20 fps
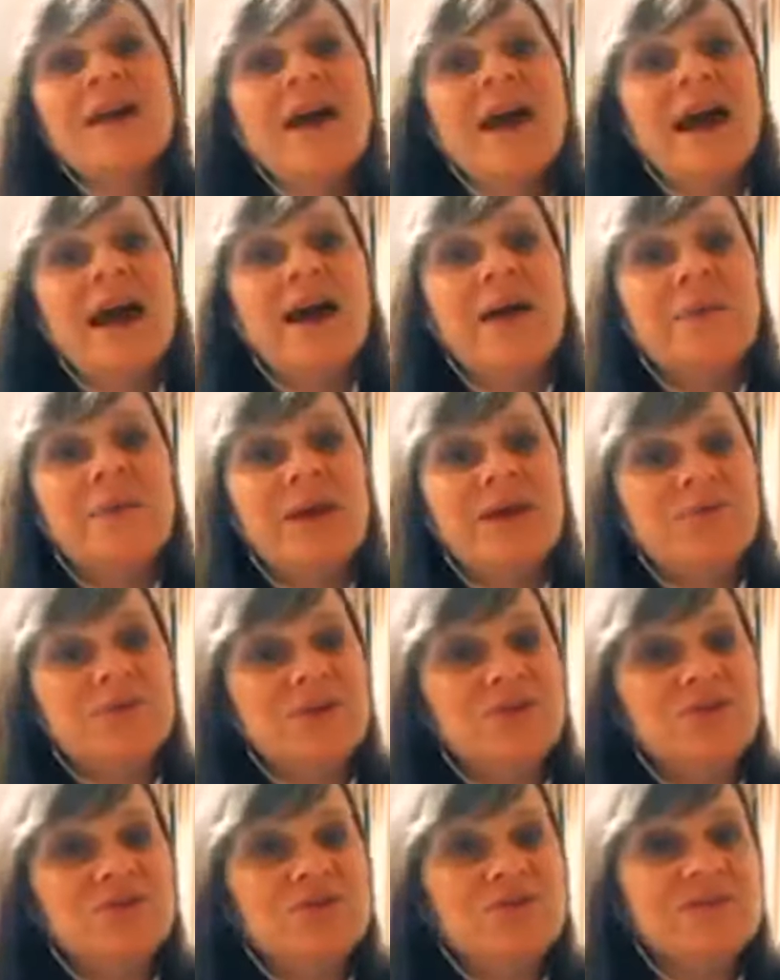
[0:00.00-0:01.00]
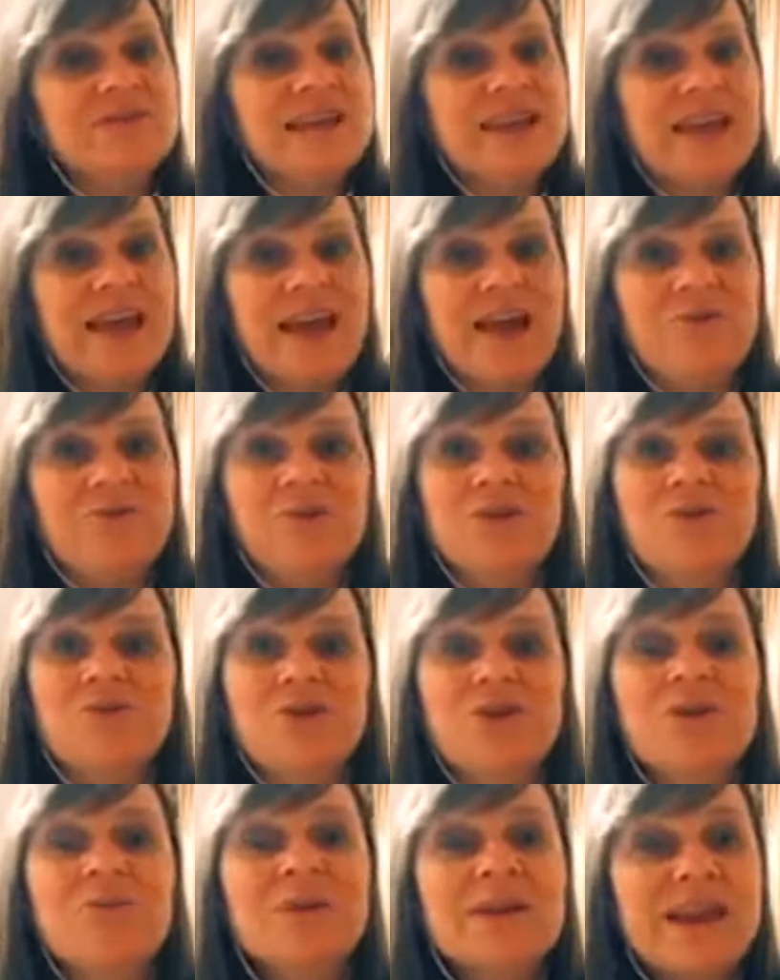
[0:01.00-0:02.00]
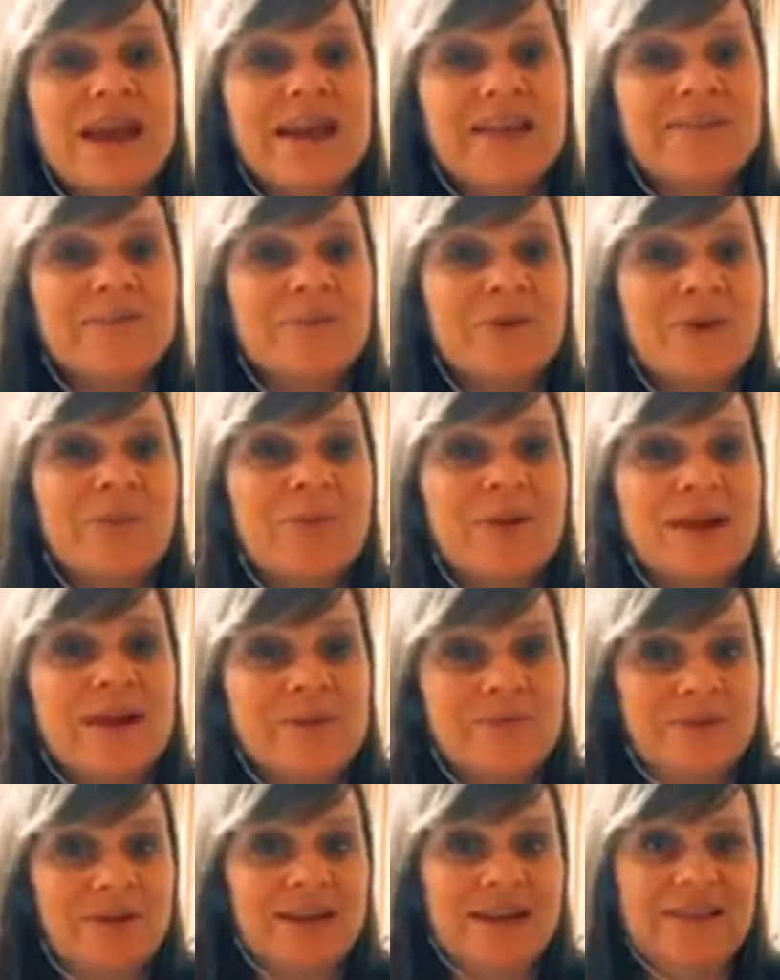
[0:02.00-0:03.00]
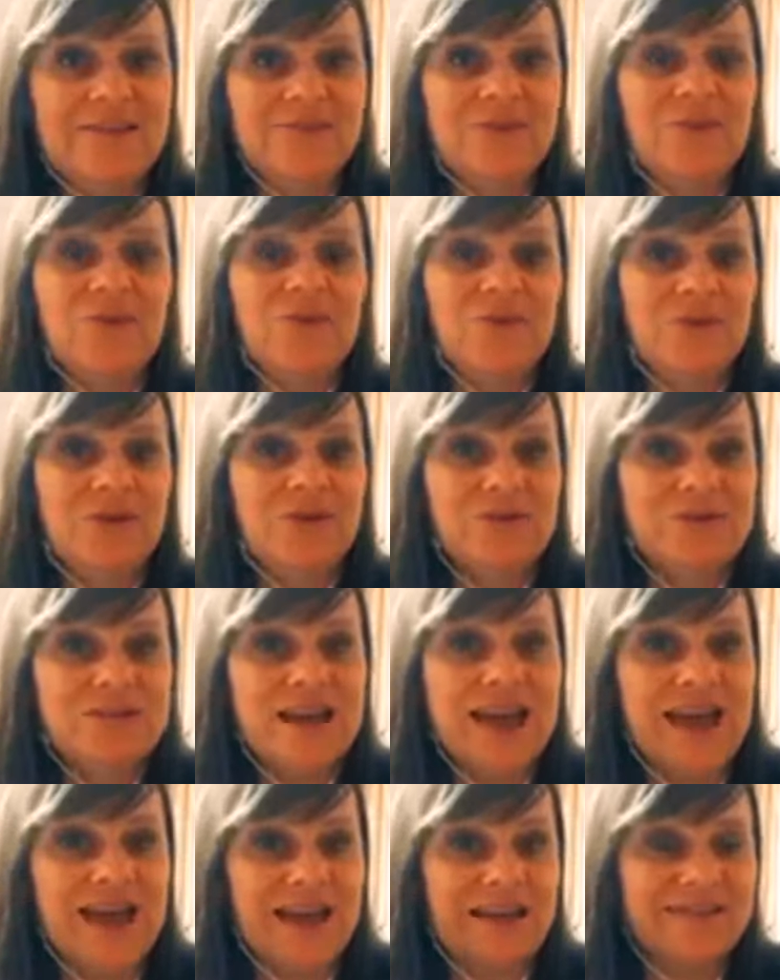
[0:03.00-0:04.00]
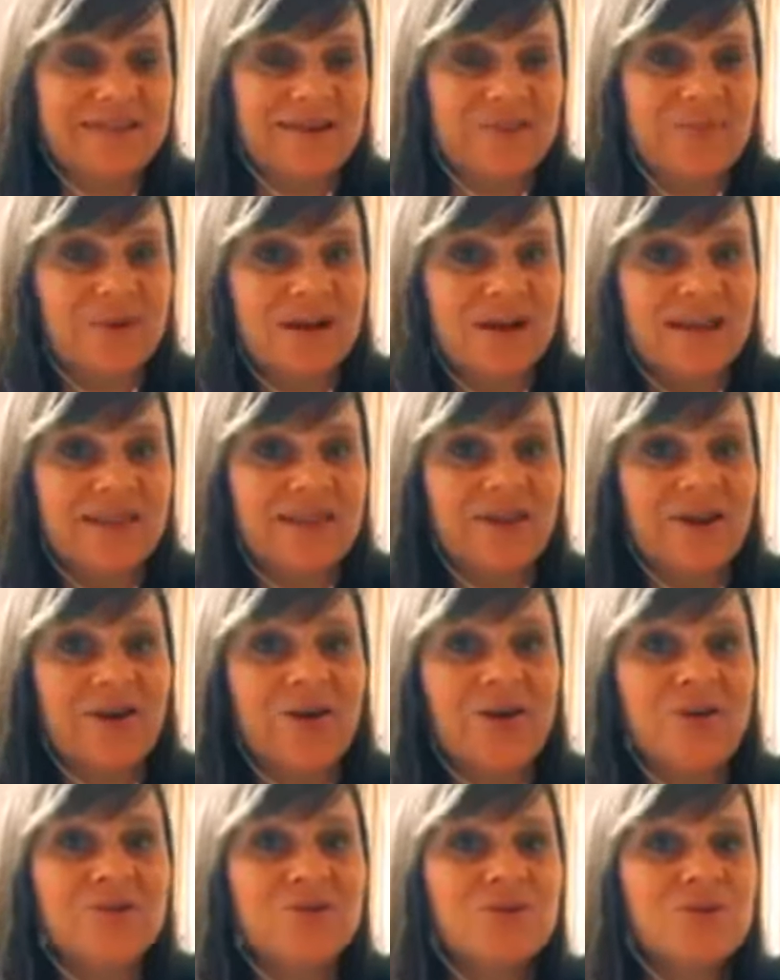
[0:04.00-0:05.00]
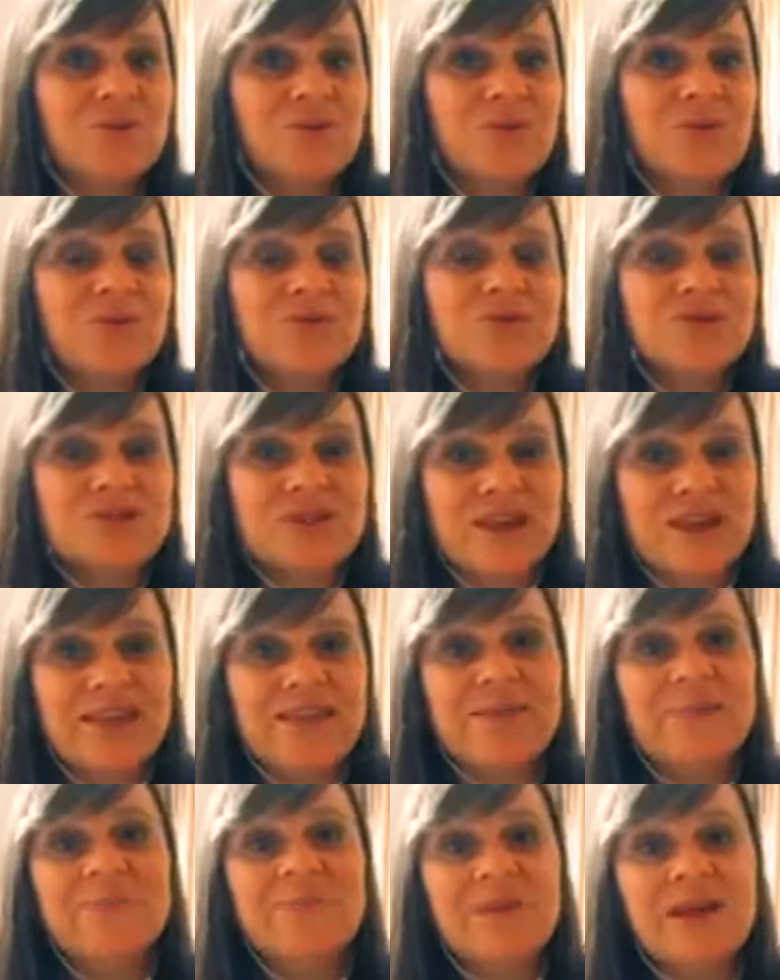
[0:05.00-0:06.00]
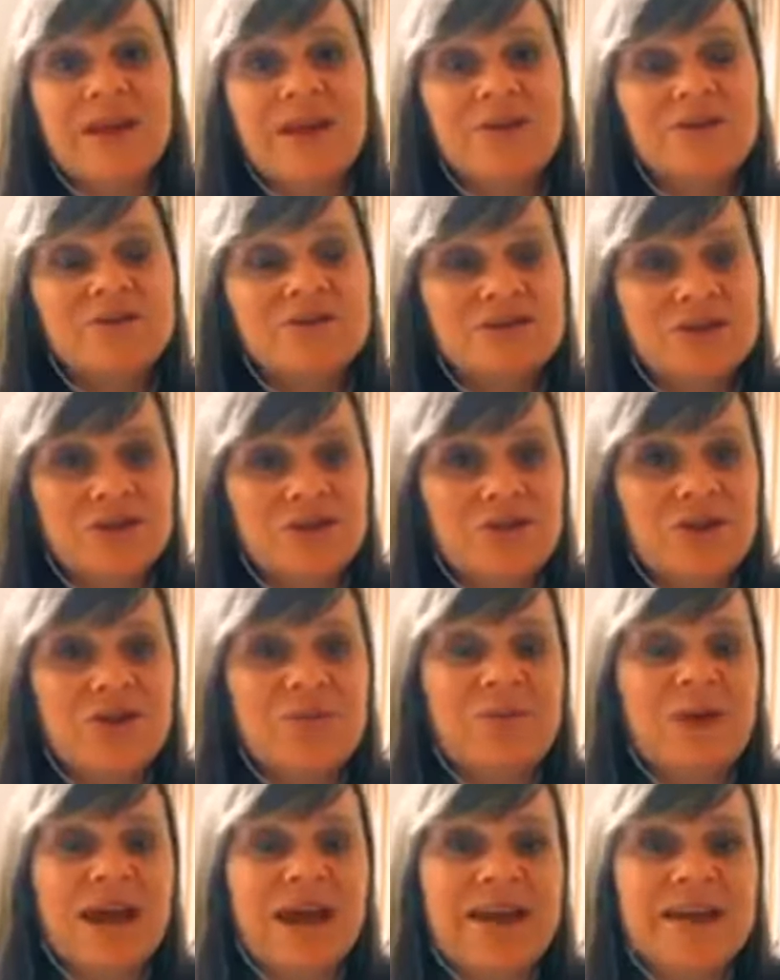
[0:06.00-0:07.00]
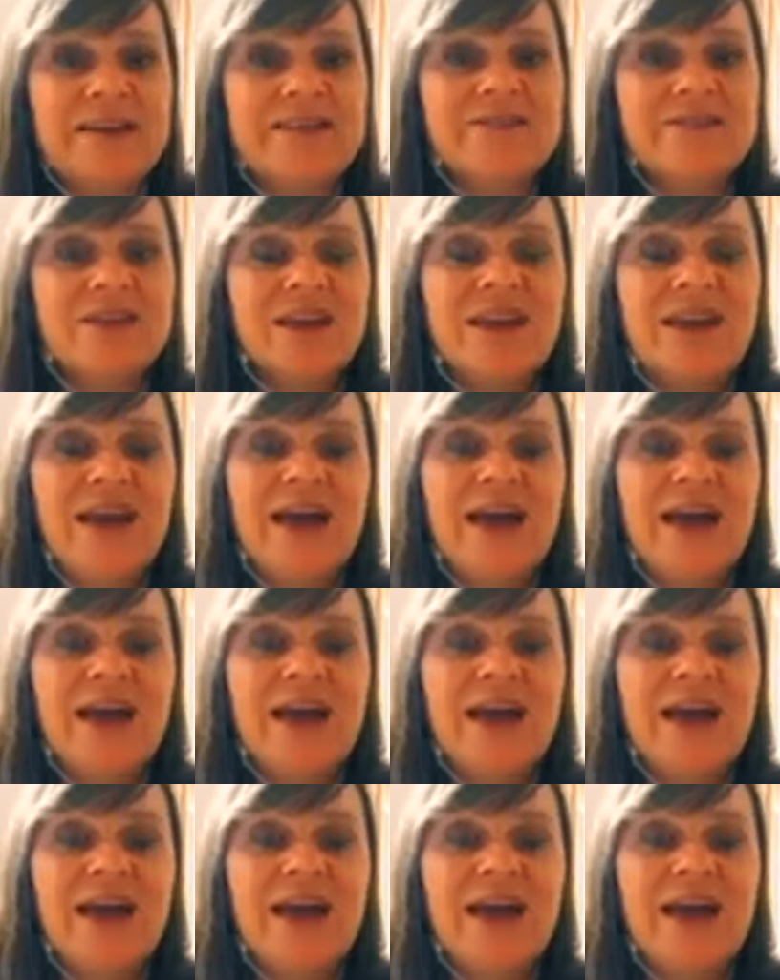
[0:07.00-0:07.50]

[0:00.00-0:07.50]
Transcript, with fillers: Um, and when you see our recruitment ads popping up, please also tag someone in those or share them onto your own page.